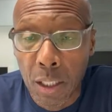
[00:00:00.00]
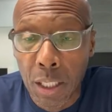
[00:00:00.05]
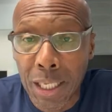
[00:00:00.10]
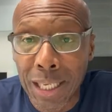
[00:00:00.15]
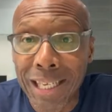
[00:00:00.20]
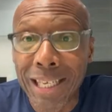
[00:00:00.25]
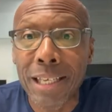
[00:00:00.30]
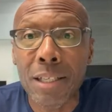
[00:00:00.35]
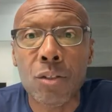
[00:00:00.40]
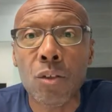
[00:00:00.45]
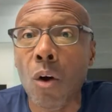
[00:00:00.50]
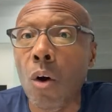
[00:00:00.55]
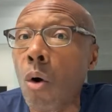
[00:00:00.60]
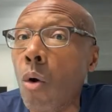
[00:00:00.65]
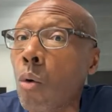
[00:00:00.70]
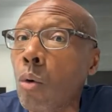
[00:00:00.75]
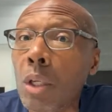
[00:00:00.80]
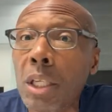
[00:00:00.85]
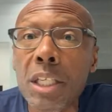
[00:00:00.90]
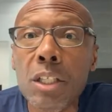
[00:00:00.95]
He is
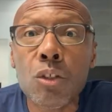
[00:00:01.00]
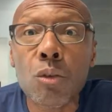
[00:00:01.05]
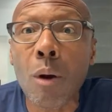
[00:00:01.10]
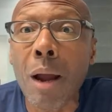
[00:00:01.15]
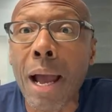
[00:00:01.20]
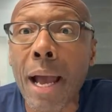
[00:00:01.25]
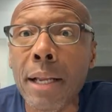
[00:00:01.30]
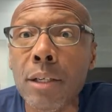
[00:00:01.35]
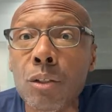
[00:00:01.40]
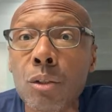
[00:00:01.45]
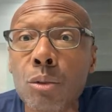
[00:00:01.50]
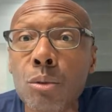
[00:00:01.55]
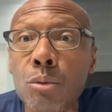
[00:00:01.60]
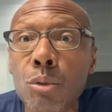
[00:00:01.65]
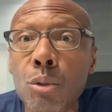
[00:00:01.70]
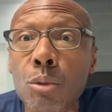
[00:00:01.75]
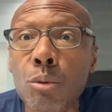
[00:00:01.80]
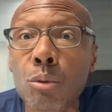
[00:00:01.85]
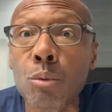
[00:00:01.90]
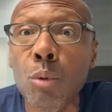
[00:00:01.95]
only trying to
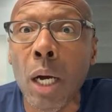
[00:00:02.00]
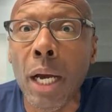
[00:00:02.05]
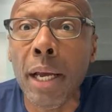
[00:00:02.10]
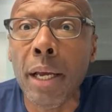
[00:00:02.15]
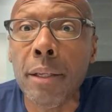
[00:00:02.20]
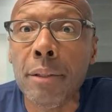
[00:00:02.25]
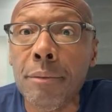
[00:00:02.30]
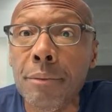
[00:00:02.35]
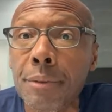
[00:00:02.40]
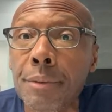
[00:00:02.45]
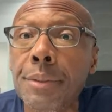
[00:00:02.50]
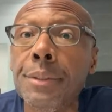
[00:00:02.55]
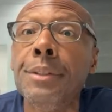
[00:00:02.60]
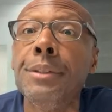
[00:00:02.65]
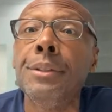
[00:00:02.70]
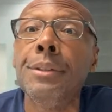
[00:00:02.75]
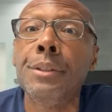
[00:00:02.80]
do what?